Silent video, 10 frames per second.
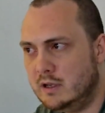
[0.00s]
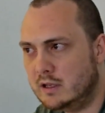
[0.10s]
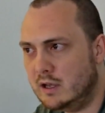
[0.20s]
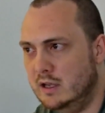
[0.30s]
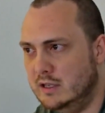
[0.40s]

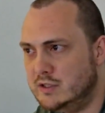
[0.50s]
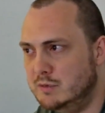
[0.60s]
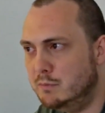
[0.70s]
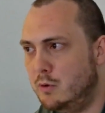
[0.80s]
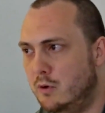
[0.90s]
Okay, it's
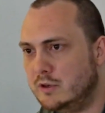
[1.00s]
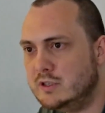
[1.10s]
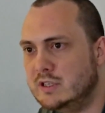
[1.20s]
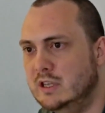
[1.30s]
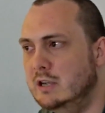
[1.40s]
important
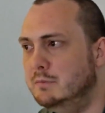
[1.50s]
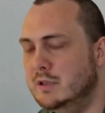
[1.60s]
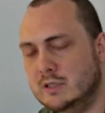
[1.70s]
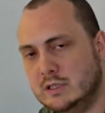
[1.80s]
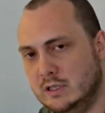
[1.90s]
to keep
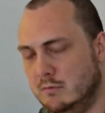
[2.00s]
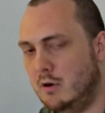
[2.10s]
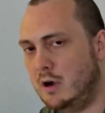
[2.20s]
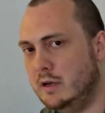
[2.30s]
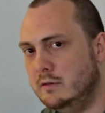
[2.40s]
this in
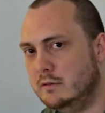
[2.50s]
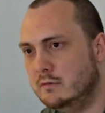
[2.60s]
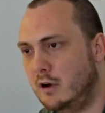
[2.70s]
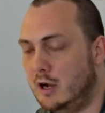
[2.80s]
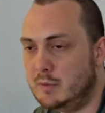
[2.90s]
mind,
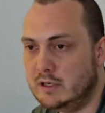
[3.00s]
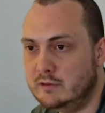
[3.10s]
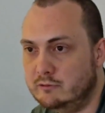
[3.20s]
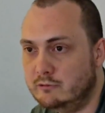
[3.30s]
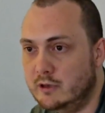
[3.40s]
I
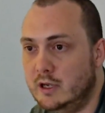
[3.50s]
believe.